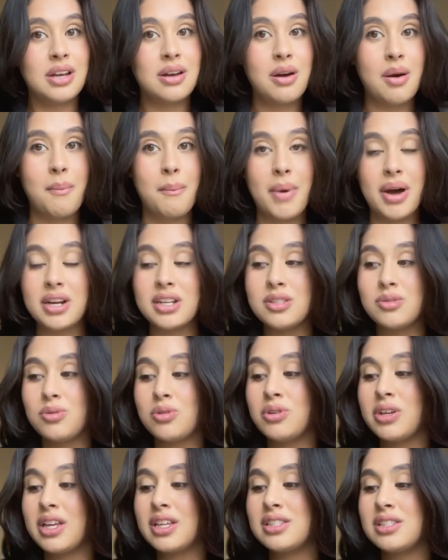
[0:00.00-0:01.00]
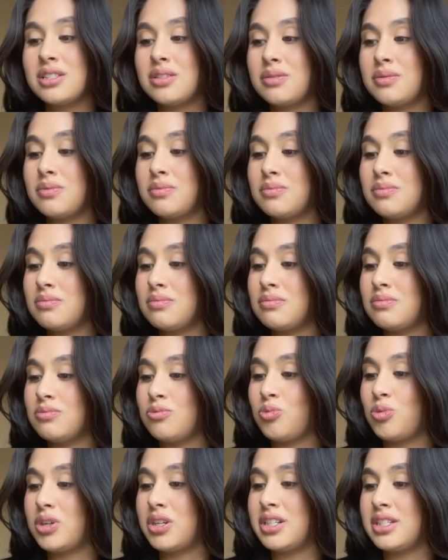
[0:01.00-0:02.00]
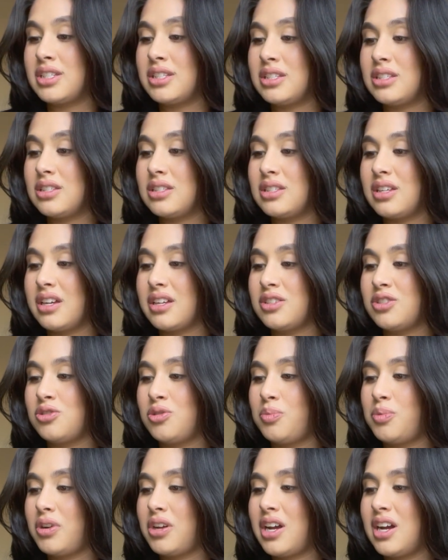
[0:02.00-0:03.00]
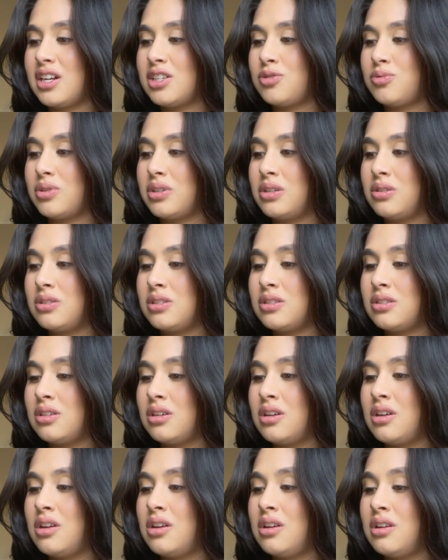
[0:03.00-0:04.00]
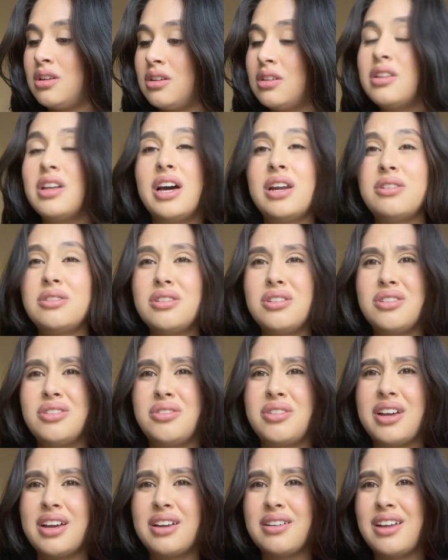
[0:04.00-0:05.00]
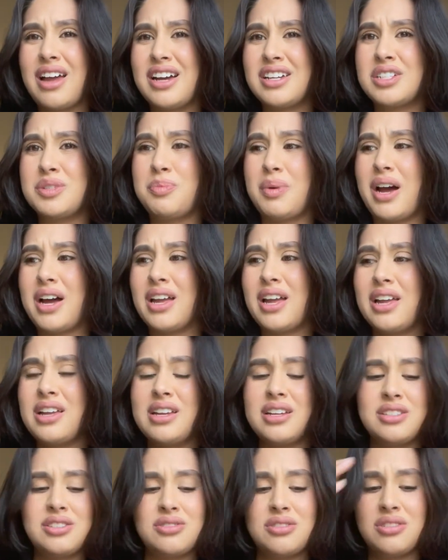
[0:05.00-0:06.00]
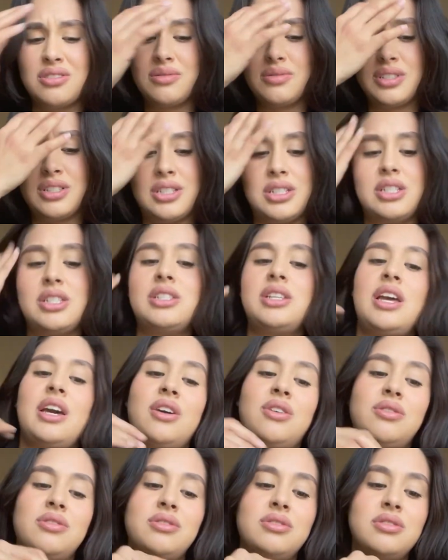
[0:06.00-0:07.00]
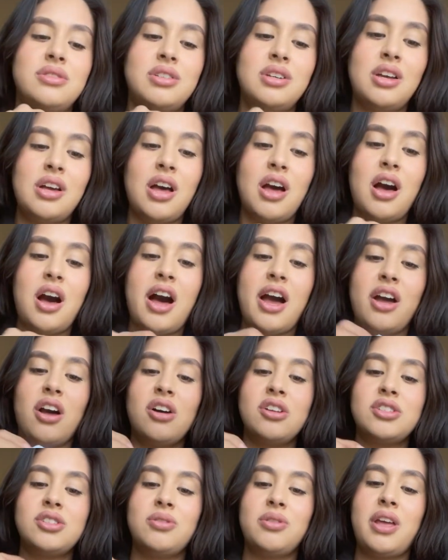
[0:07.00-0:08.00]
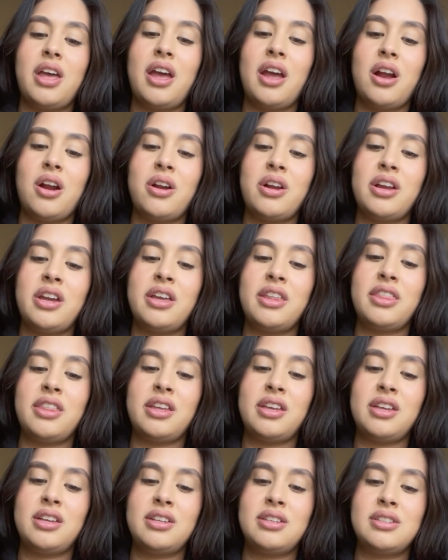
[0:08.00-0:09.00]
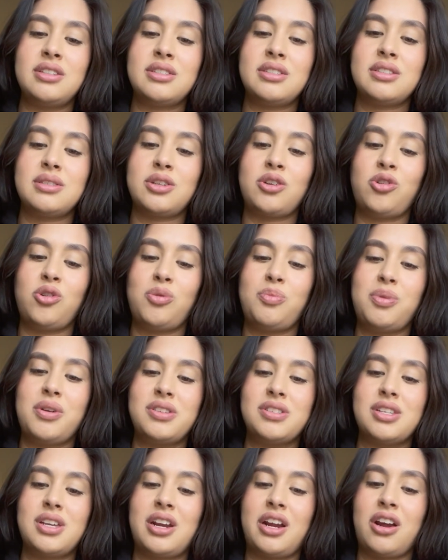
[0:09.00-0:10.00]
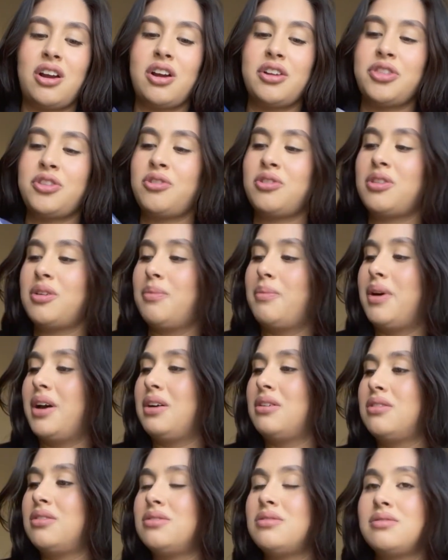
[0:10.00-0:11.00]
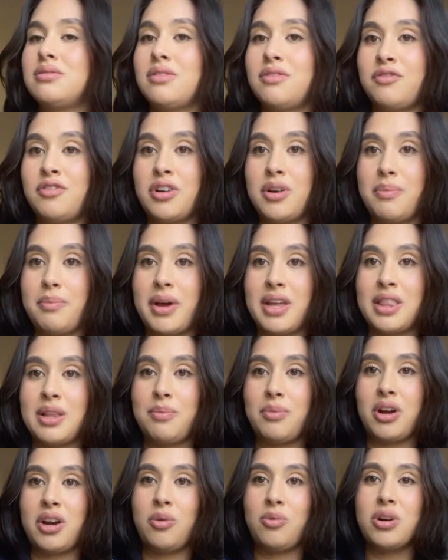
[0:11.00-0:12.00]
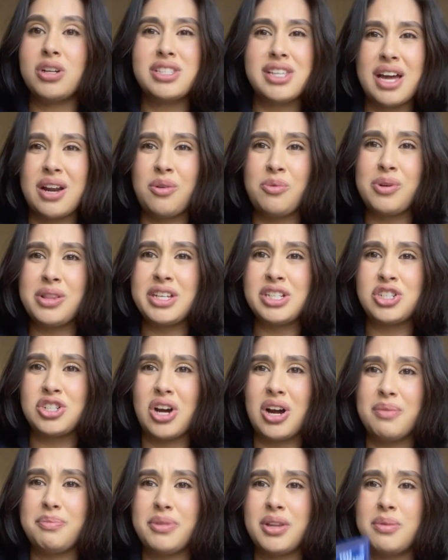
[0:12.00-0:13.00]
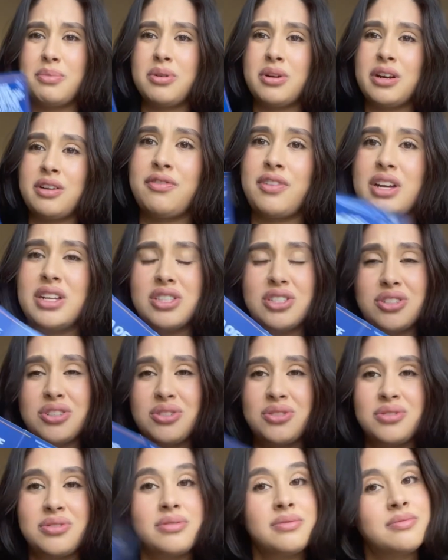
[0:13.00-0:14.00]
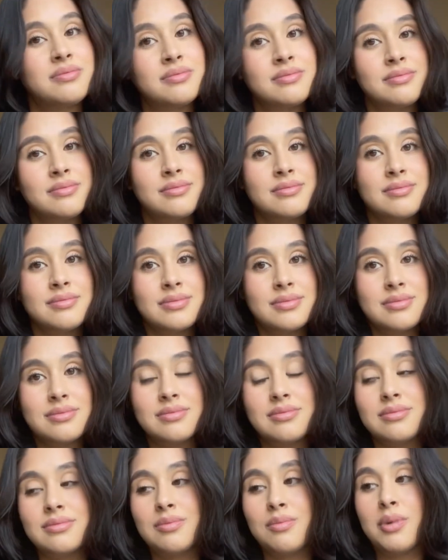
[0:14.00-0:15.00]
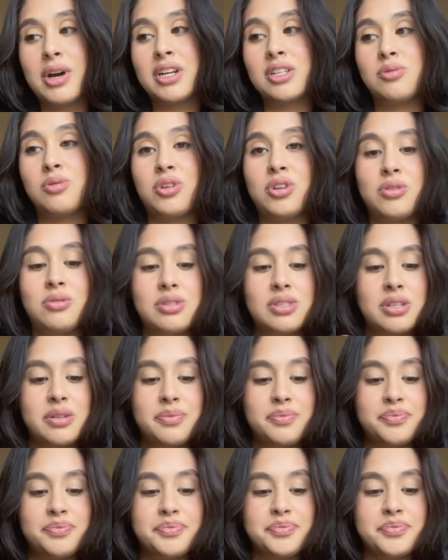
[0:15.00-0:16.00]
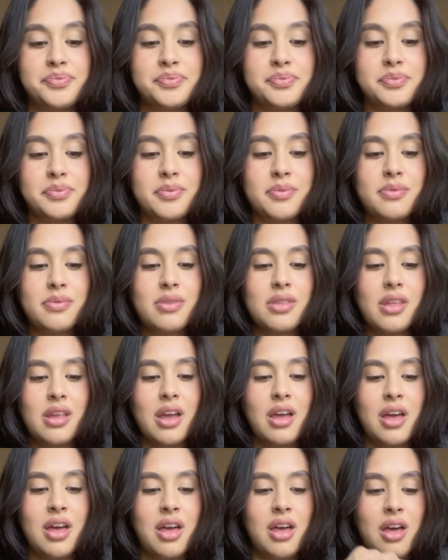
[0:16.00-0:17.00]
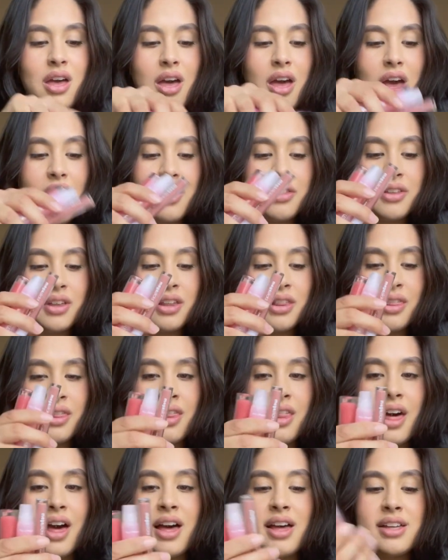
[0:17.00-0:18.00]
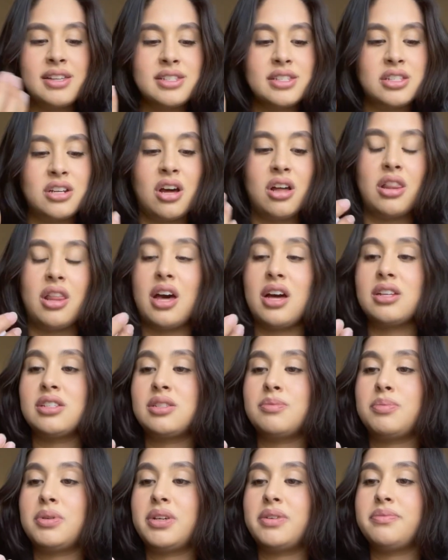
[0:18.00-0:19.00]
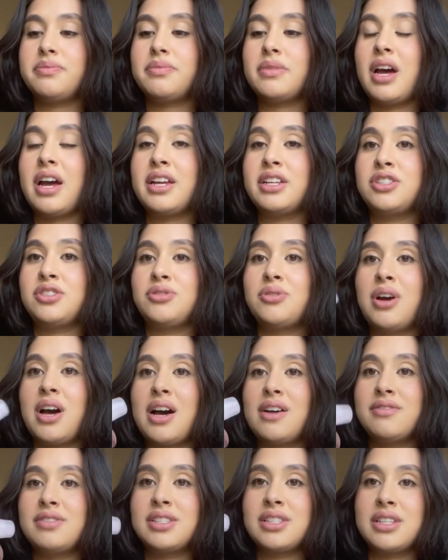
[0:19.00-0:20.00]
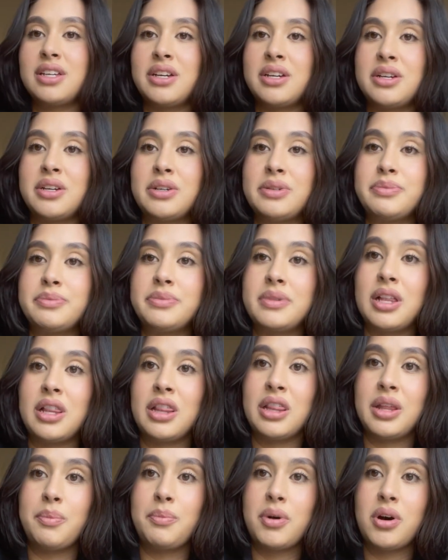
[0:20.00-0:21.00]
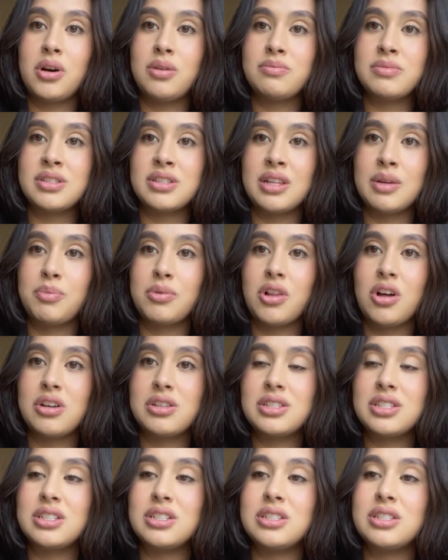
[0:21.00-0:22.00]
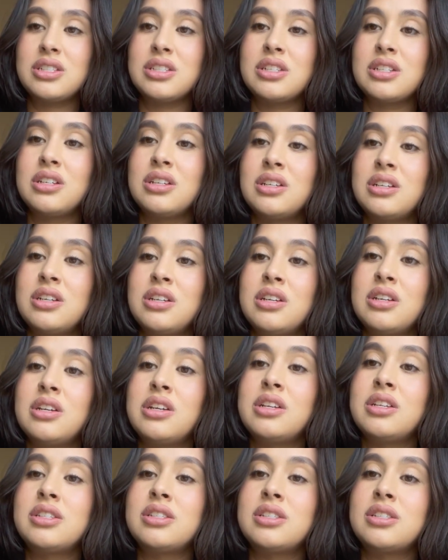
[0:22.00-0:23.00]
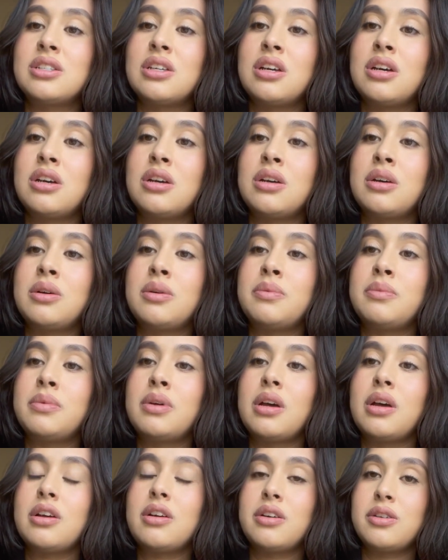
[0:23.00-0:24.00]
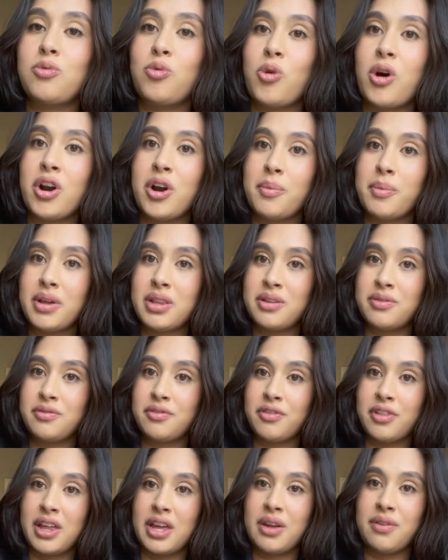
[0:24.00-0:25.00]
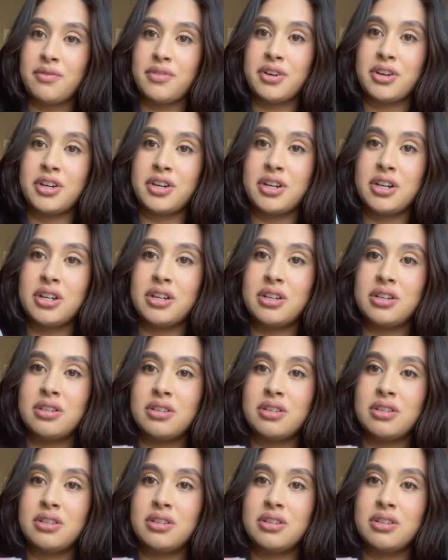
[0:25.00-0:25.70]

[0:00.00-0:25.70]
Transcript: might as well get some, what is this, like Super Cash, when you, I don't know, you get cash back, I guess, or a discount. I also carry these coupons that I got through the mail from Bath & Body Works. I don't really shop there, but I do, might as well use them. And then not last, but I do have some lip balms, lip glosses, some watermelon flavored